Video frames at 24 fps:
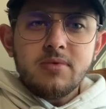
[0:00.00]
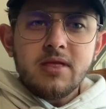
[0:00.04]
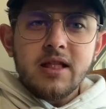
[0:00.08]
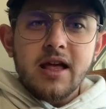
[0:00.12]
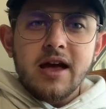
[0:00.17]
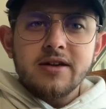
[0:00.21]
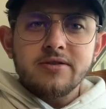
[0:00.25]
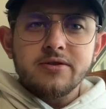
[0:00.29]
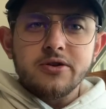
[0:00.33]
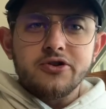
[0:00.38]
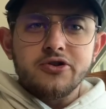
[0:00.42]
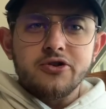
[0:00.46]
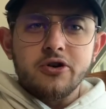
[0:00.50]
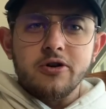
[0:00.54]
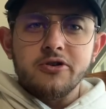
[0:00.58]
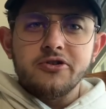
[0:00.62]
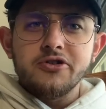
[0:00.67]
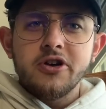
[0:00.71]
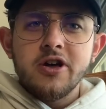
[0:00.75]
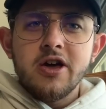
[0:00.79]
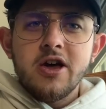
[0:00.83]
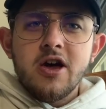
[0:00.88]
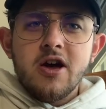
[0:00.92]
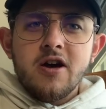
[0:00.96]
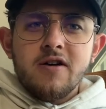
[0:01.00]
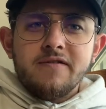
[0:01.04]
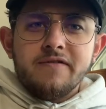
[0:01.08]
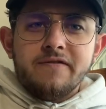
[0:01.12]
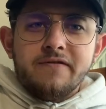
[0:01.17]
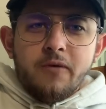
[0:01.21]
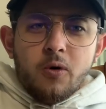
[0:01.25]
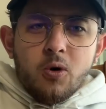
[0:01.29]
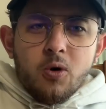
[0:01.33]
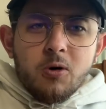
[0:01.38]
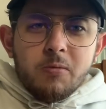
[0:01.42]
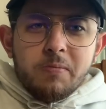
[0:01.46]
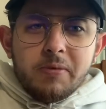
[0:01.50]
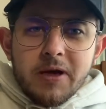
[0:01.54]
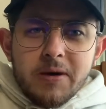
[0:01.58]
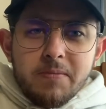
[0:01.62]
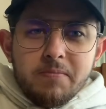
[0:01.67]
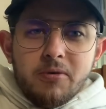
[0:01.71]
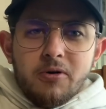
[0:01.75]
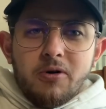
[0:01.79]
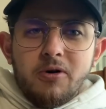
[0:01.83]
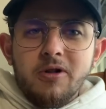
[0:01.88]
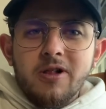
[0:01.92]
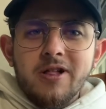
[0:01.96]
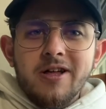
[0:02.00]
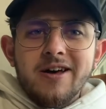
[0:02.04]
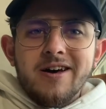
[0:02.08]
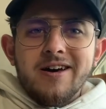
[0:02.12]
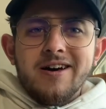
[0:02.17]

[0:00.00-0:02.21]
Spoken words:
as a church for people